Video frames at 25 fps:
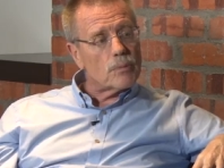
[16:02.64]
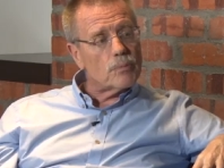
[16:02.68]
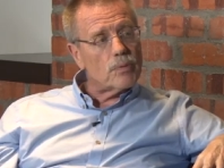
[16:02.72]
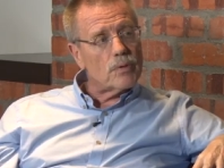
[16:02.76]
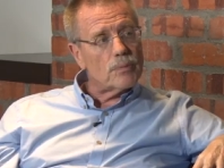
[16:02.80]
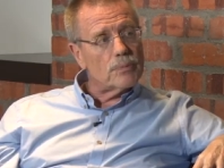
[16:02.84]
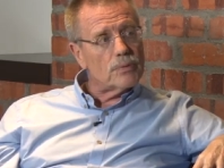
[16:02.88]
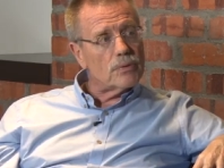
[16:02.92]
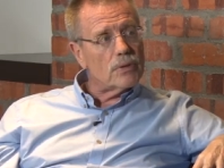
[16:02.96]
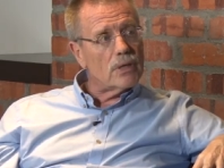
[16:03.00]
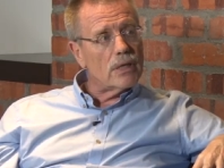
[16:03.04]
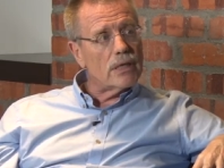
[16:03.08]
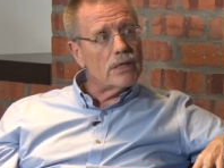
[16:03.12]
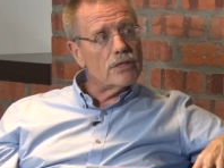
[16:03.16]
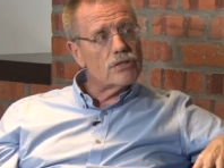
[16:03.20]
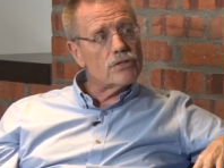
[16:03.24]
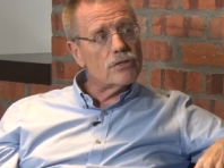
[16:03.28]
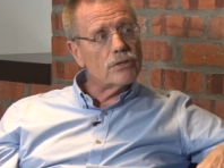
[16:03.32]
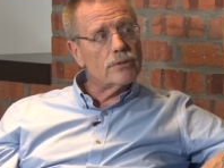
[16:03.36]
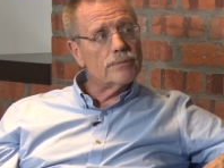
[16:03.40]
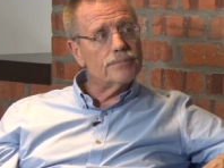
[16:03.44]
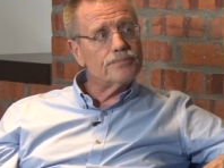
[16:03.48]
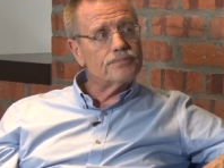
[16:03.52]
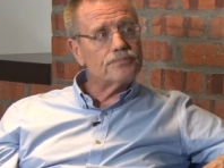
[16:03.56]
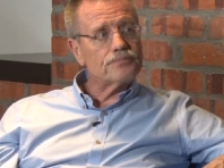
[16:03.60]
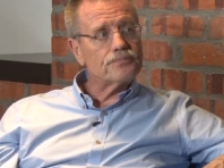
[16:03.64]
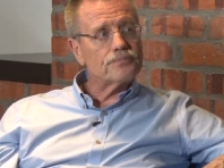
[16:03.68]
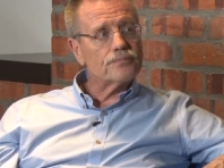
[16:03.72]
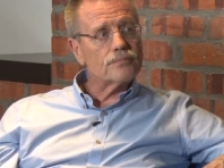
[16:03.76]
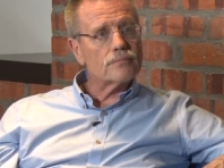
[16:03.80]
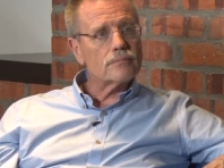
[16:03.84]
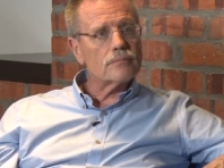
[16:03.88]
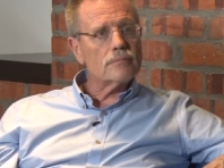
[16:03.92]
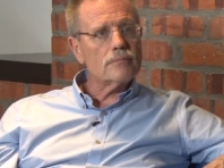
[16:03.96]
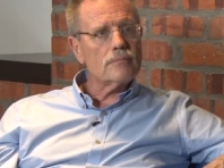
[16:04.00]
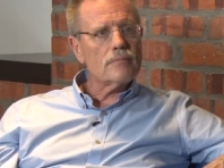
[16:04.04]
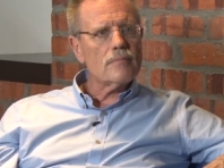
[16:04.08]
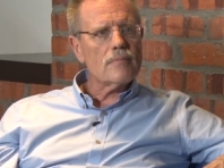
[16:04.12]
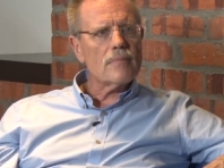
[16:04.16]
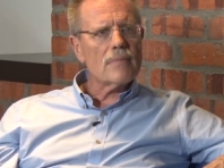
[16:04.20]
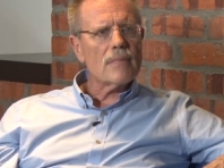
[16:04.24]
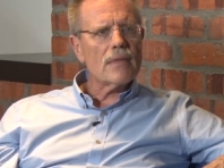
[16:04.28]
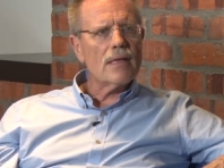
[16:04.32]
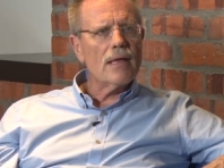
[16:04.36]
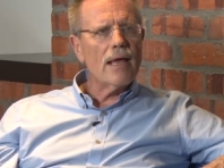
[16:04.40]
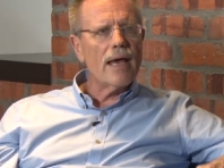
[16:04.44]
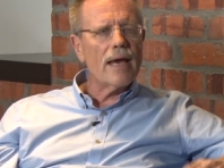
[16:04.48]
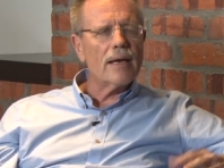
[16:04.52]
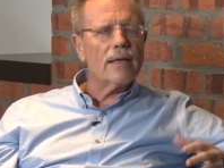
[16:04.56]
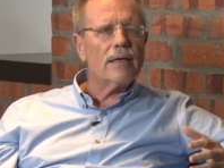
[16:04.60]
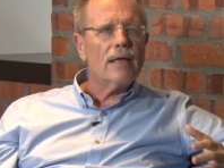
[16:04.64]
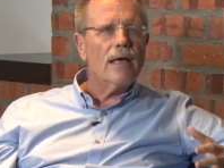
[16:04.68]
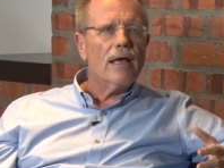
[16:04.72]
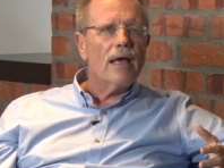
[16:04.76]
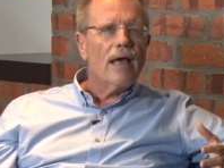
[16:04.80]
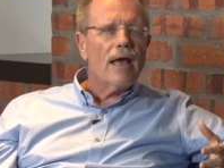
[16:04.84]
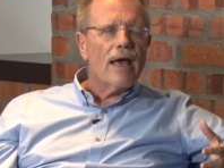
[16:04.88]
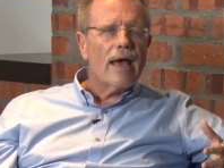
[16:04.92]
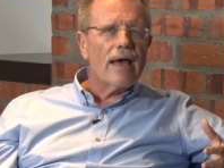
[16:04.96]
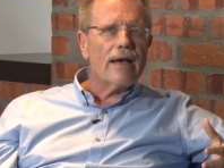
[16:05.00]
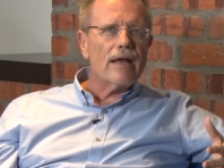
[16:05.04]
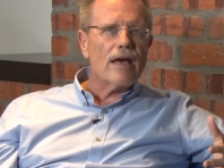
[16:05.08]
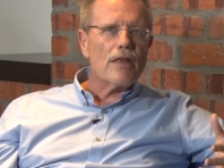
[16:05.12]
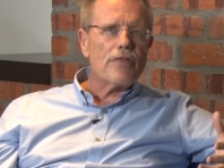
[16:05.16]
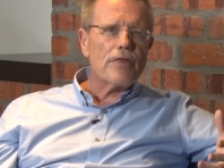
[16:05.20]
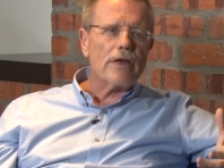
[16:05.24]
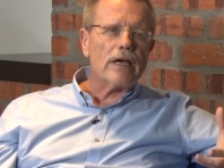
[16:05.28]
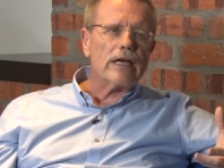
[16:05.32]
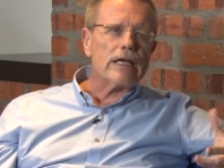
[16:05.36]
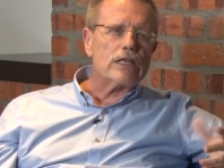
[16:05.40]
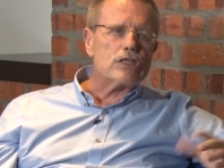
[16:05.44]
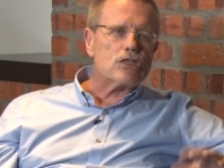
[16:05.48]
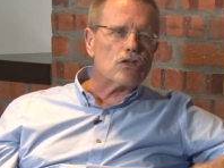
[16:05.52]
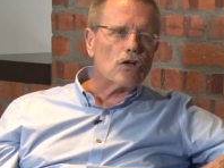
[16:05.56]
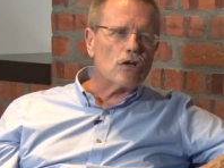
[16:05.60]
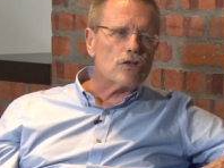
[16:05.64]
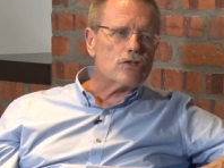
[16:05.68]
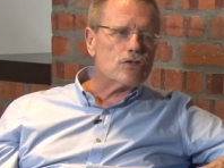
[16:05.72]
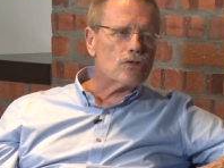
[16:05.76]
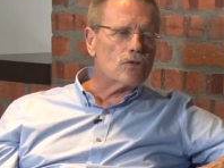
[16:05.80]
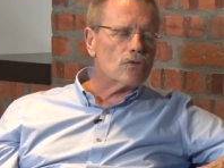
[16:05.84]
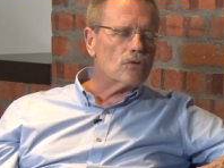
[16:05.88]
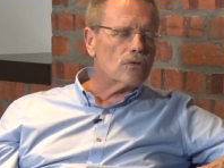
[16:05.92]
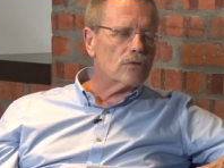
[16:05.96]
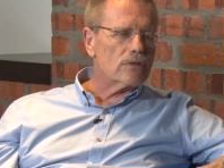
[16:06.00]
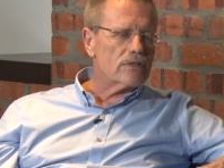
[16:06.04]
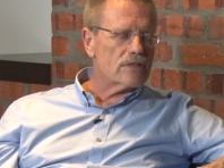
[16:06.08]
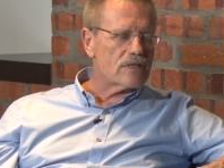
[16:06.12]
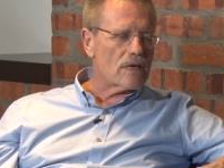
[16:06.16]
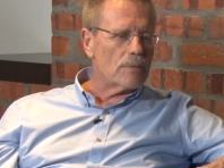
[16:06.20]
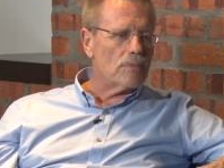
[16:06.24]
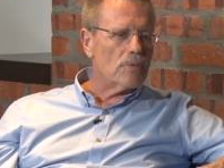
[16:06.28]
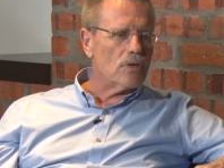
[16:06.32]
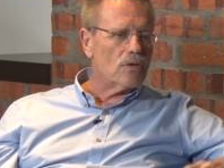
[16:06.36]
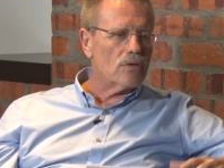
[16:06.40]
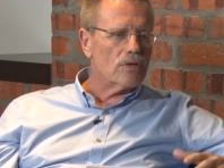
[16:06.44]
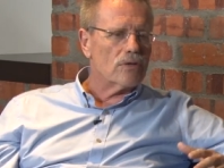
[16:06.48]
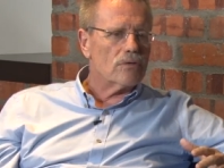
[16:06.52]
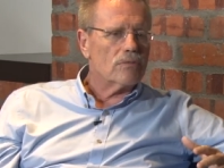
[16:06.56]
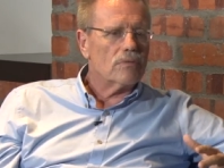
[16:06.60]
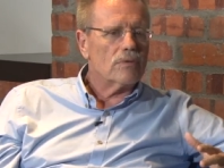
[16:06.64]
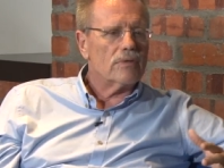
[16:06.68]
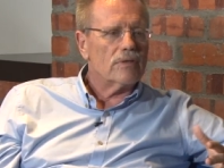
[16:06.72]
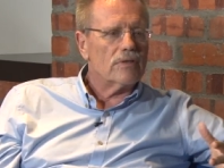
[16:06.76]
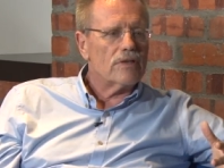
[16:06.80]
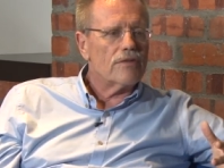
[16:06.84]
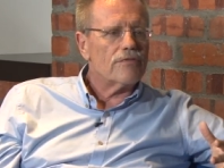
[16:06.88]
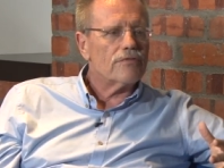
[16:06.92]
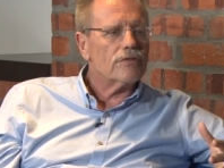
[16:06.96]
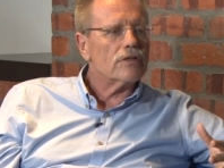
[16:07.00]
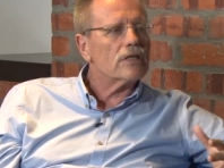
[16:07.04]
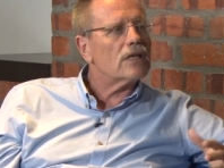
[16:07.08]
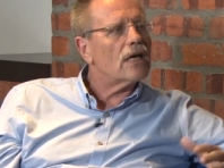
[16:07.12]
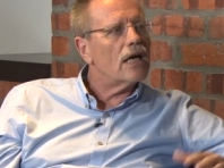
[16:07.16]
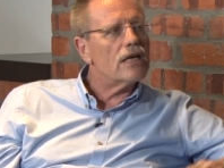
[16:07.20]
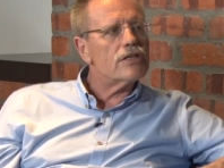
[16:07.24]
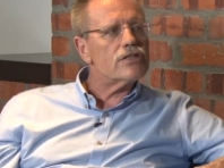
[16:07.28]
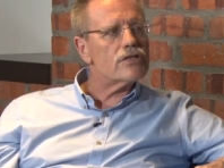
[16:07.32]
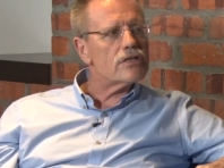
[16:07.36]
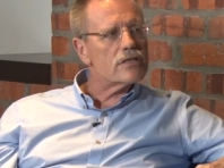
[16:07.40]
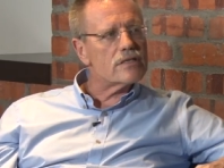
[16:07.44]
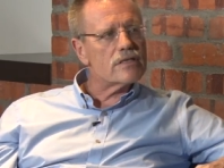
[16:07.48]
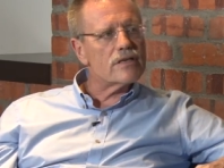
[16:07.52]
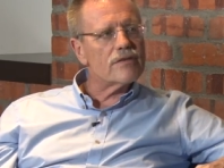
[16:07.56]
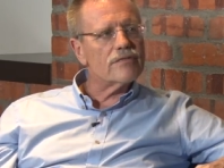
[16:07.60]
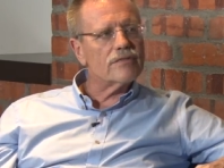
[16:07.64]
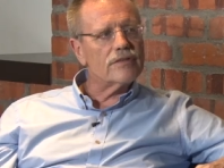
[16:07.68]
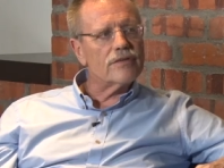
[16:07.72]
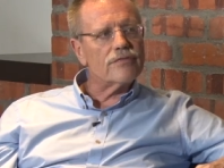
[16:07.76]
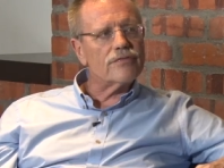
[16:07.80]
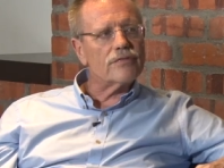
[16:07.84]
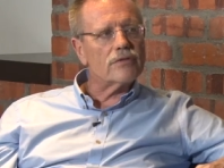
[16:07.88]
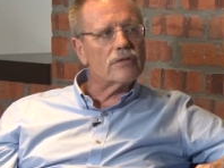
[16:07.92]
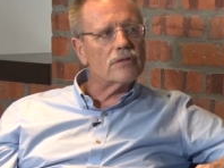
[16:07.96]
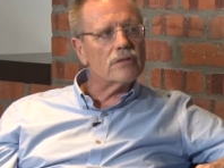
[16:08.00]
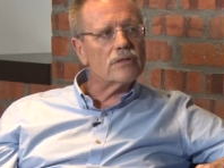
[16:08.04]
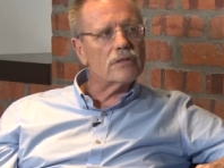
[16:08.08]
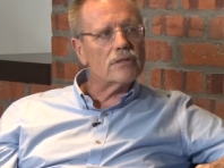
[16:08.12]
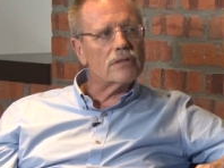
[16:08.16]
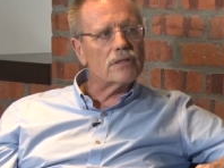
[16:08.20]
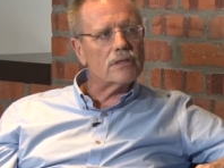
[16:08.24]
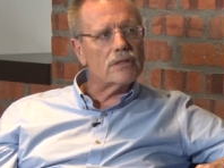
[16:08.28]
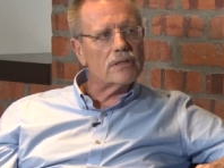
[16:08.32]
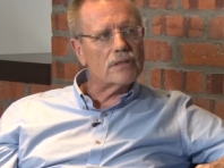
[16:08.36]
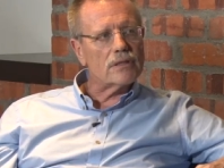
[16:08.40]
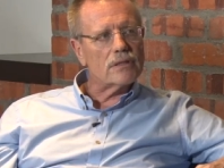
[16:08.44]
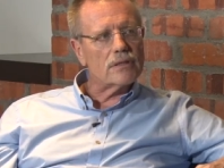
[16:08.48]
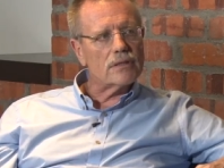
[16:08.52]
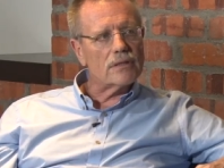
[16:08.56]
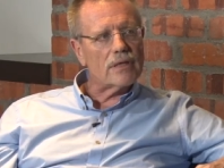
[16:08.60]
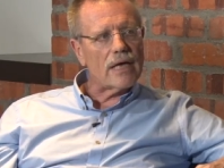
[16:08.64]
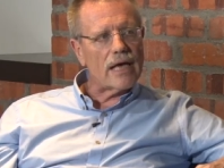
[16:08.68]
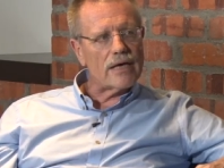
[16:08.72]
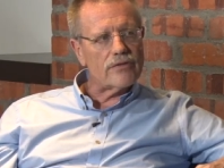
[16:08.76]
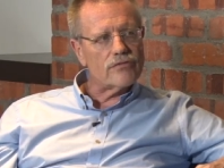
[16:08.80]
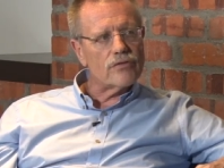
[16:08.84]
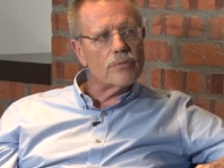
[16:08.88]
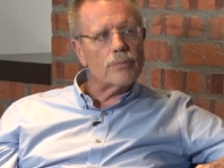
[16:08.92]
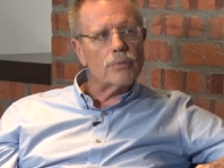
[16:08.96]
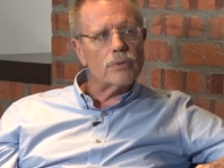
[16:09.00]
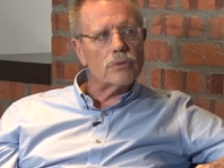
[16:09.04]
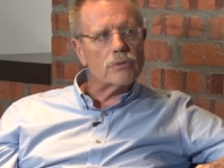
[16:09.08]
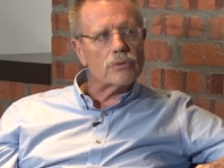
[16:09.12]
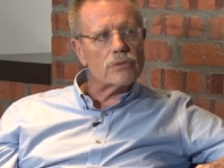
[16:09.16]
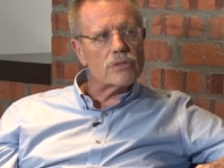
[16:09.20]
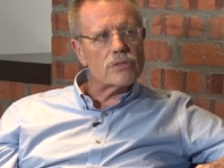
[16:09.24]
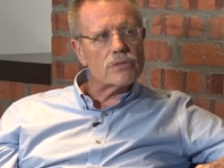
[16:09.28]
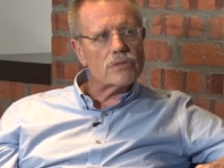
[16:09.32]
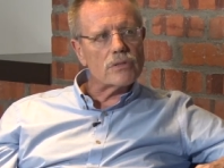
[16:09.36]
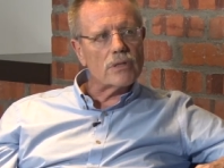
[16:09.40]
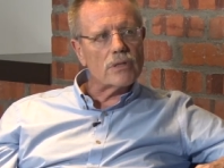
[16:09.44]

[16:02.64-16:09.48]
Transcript: population. And I think it's also somehow different cultures have different attributes.